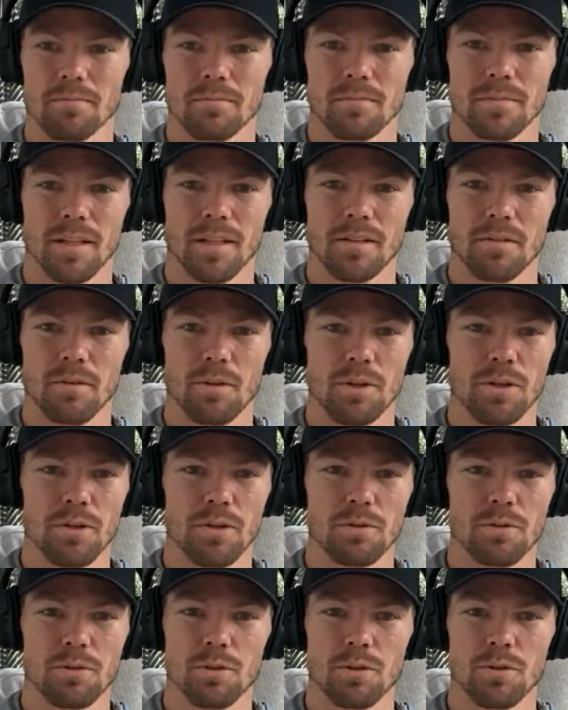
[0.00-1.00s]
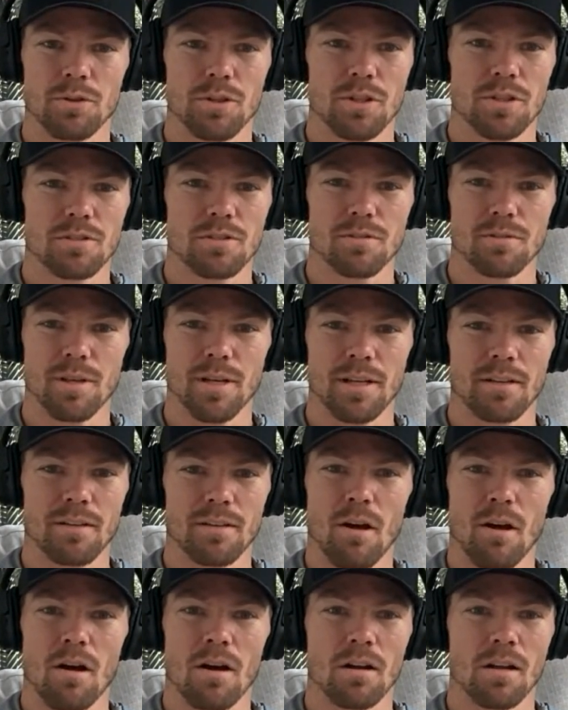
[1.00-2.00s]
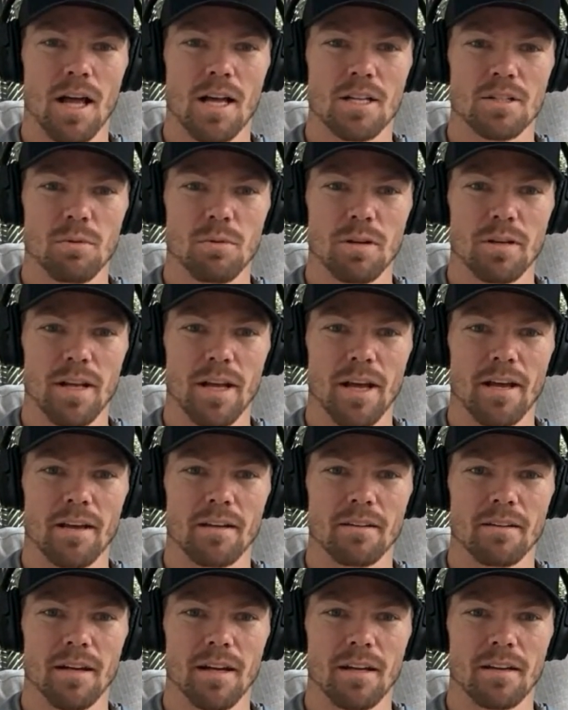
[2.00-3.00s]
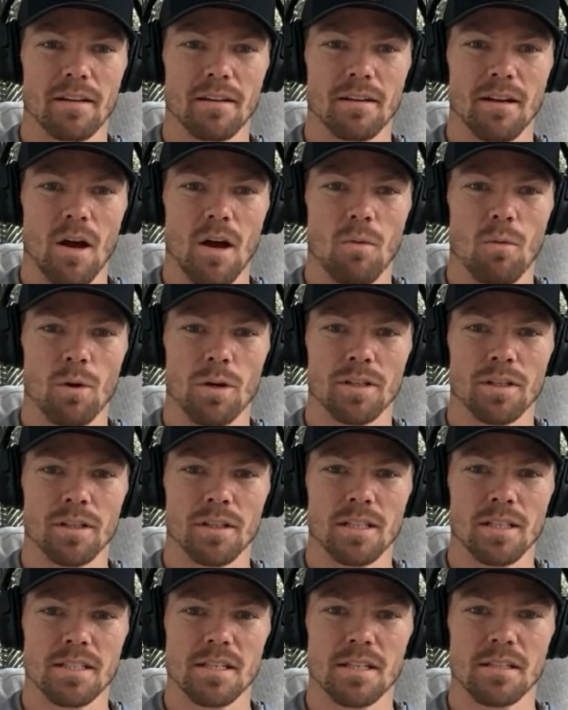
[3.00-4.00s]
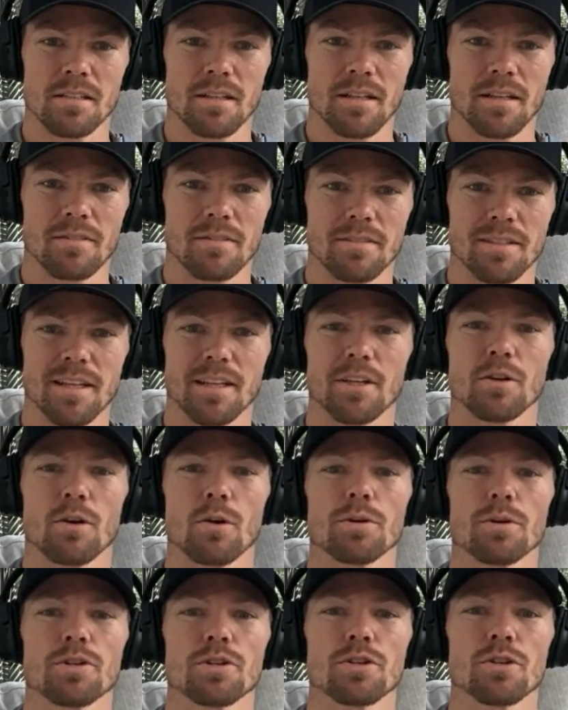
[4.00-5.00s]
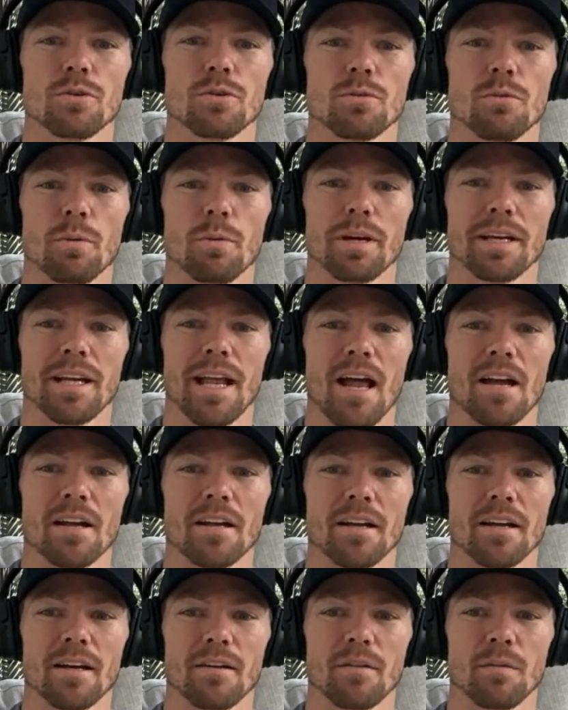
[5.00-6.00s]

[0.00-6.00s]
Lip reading: Were you two just in law class one day and not wanting to listen, and it was like, what we should when we get out of here?